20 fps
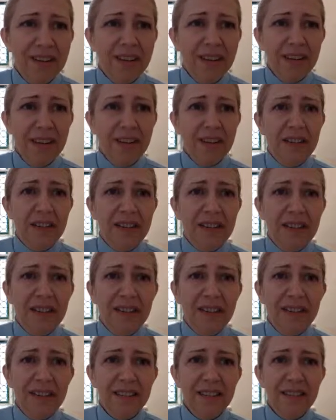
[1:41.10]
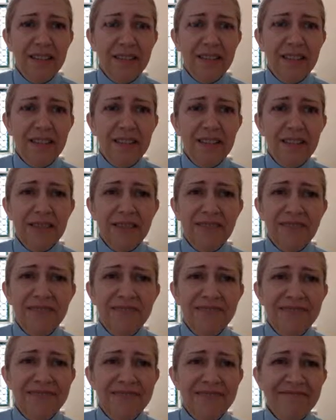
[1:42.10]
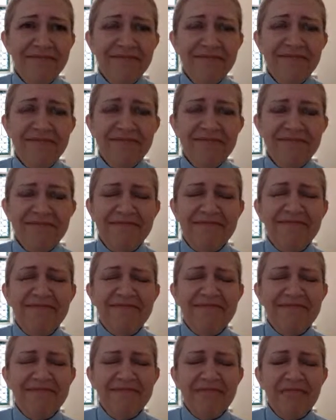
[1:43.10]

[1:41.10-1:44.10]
[no speech]